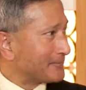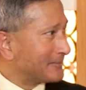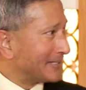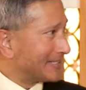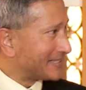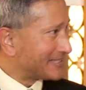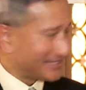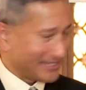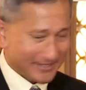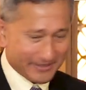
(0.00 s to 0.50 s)

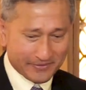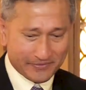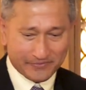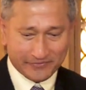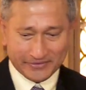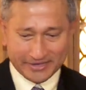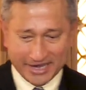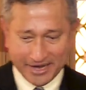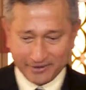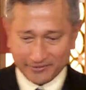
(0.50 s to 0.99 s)
Mr.
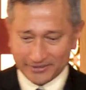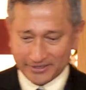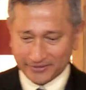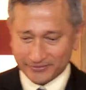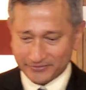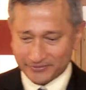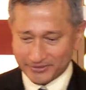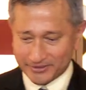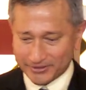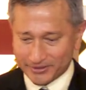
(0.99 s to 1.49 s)
Vieira
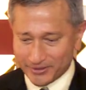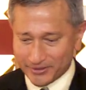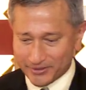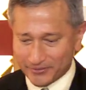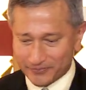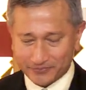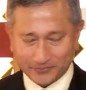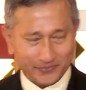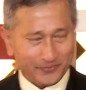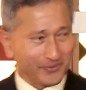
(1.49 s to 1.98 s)
for your
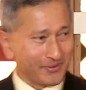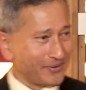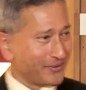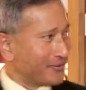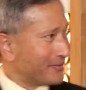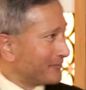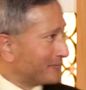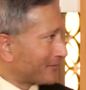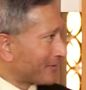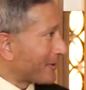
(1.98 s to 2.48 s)

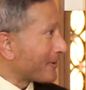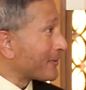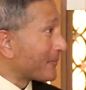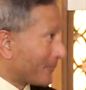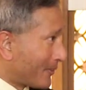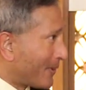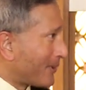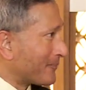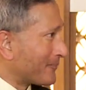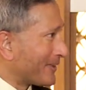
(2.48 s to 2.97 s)
very
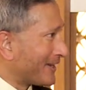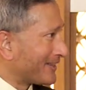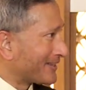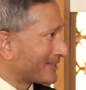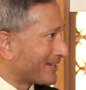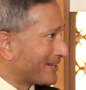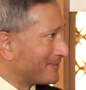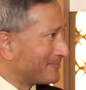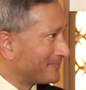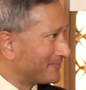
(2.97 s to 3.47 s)
warm
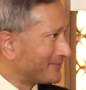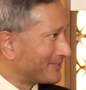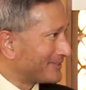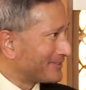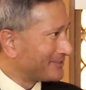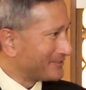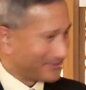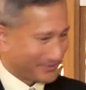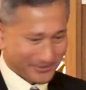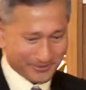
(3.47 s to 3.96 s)
welcome
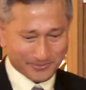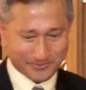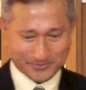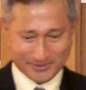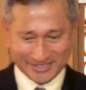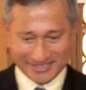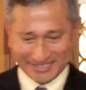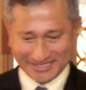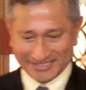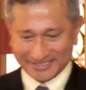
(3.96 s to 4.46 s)
to
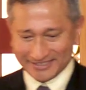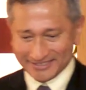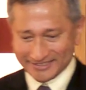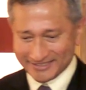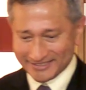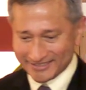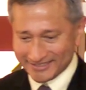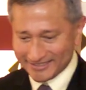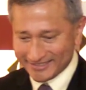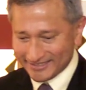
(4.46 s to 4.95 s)
Brazil.